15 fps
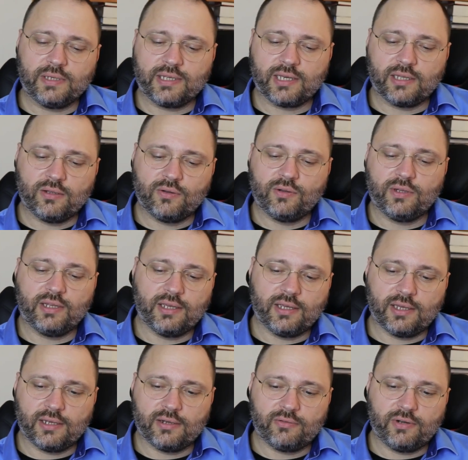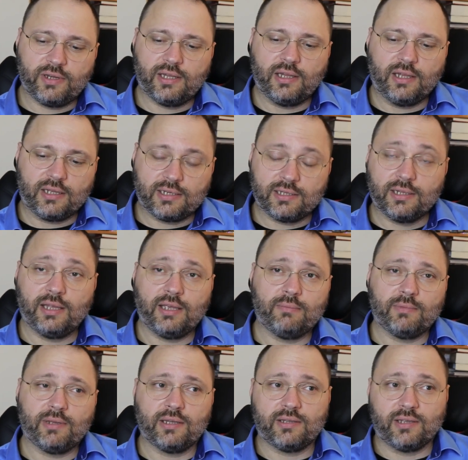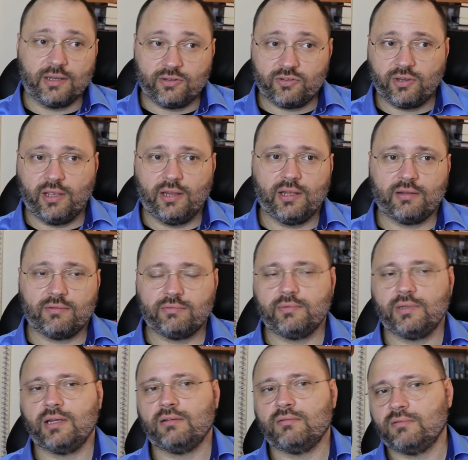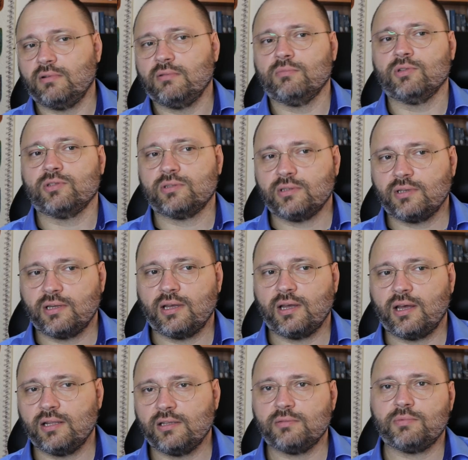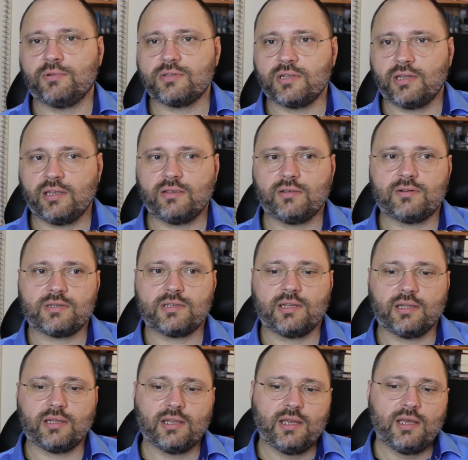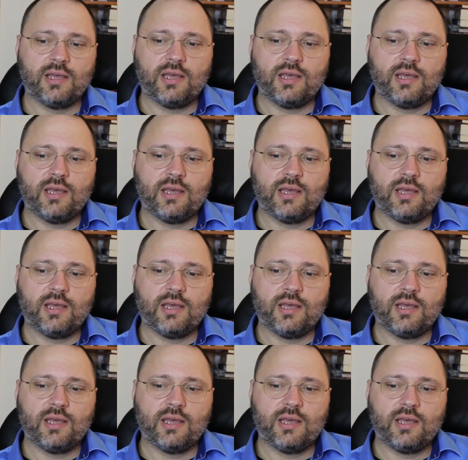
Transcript: we can only really claim that and say that with almost 100% accuracy that